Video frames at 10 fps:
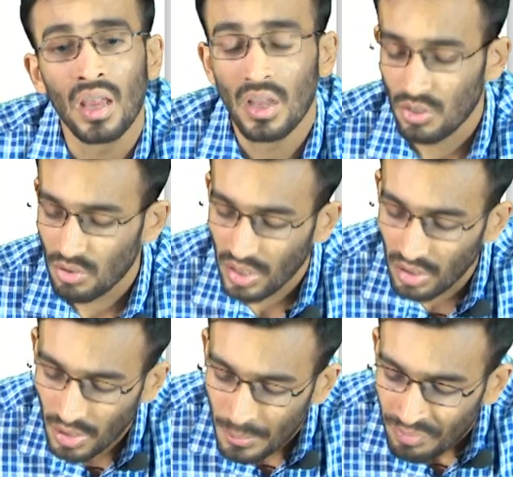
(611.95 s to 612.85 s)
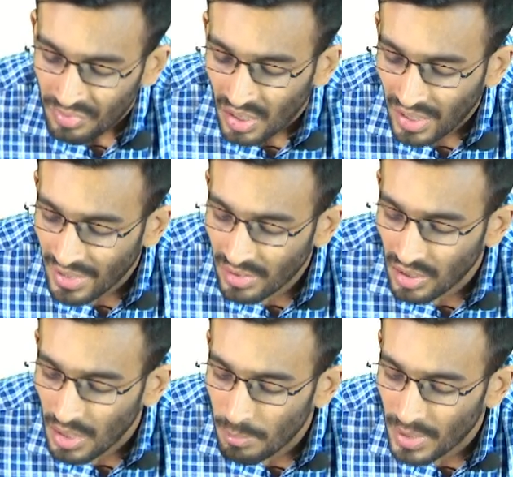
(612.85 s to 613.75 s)
So here, can the
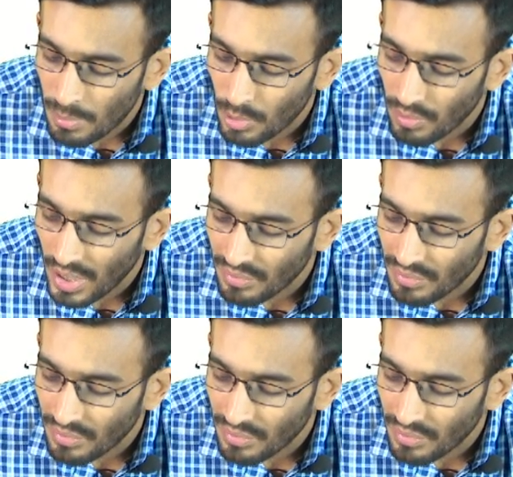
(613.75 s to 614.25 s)
company provide